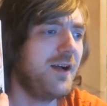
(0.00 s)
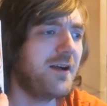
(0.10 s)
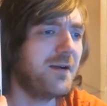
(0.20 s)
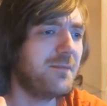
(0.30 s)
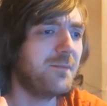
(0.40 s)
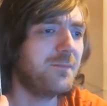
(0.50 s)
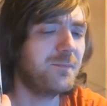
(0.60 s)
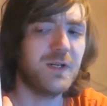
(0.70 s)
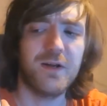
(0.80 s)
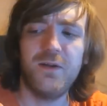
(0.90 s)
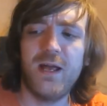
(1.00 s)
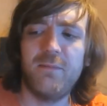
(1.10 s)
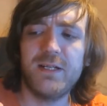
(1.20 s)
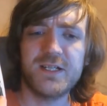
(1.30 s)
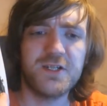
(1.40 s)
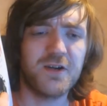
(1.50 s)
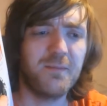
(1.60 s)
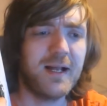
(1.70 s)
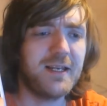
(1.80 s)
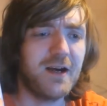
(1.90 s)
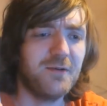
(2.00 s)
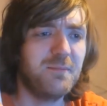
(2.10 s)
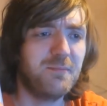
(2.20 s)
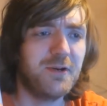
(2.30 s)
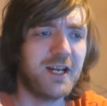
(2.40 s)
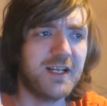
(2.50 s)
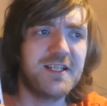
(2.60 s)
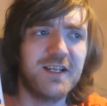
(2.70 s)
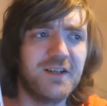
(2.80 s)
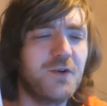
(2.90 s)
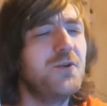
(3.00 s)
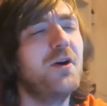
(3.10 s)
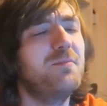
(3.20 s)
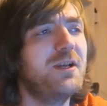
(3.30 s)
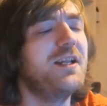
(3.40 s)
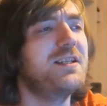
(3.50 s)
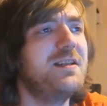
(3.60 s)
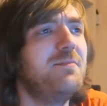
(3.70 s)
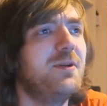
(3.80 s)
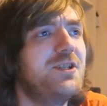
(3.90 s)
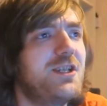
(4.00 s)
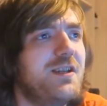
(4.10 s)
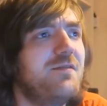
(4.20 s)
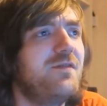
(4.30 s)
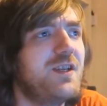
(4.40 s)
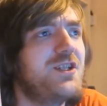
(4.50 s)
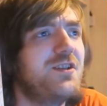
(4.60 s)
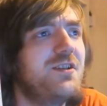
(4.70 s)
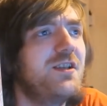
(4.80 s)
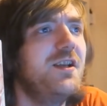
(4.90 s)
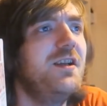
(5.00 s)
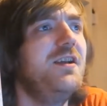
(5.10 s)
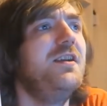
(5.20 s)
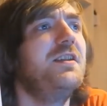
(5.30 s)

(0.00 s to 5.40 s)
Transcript: Um, you know, Emily St. John Mandel predicted, or not predicted, but she envisioned